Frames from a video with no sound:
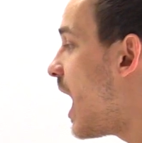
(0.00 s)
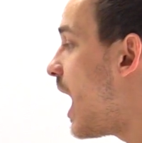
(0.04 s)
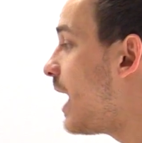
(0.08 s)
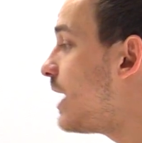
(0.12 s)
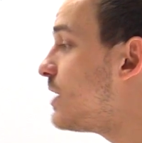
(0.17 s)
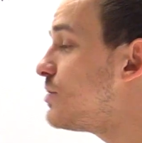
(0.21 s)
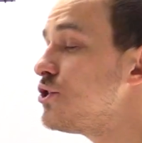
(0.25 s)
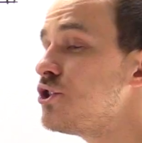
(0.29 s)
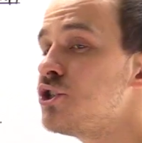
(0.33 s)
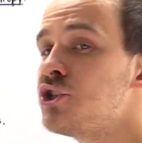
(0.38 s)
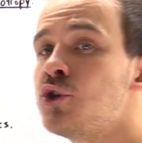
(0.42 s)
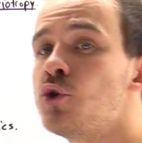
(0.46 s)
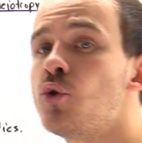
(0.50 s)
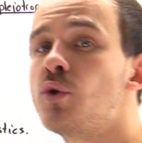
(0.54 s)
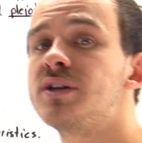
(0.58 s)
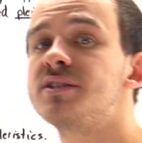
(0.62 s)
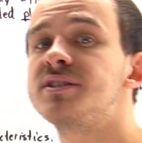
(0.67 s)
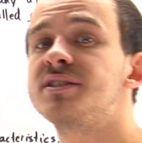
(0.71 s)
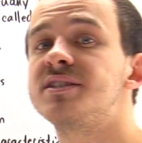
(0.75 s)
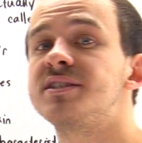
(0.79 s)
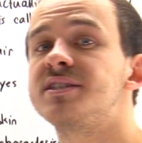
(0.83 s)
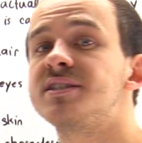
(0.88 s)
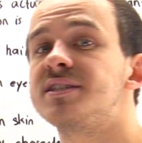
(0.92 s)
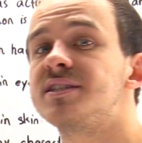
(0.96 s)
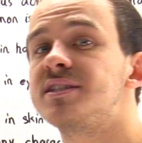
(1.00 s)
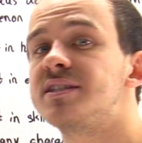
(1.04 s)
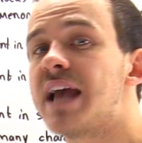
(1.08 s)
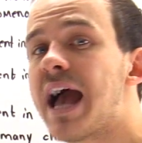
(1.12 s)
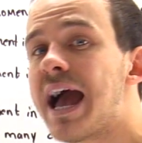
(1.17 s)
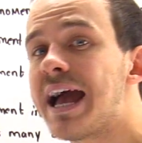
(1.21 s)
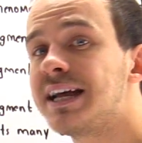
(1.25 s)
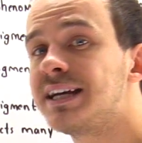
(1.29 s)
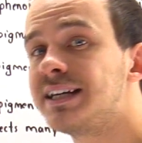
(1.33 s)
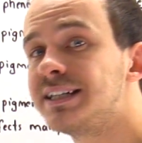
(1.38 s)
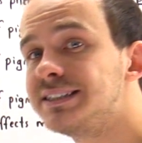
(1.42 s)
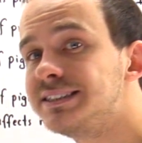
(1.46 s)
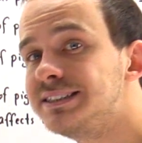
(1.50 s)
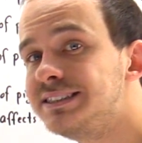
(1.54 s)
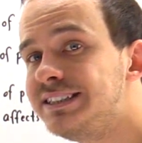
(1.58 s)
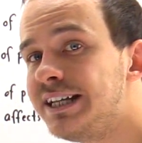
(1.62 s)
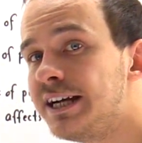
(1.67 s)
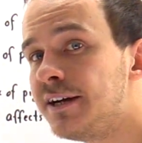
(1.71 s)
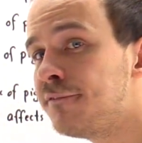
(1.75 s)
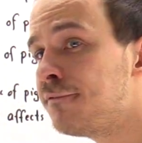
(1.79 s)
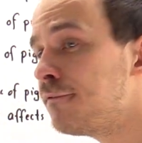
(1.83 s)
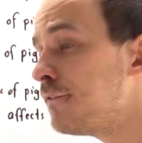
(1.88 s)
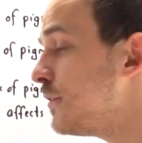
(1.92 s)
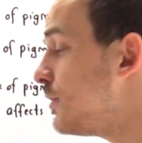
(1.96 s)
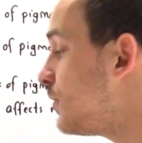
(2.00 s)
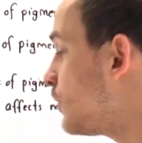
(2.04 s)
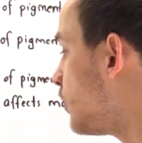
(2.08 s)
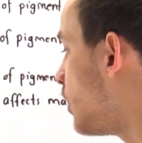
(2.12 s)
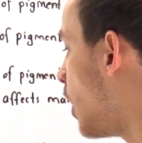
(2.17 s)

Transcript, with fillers: onto a second different